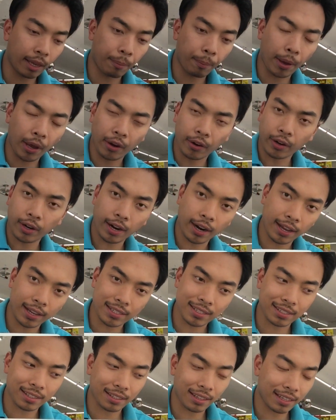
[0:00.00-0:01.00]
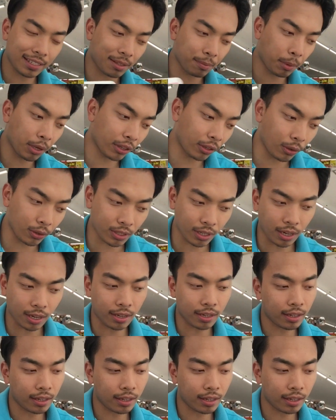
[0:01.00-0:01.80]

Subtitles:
get better as the month goes on.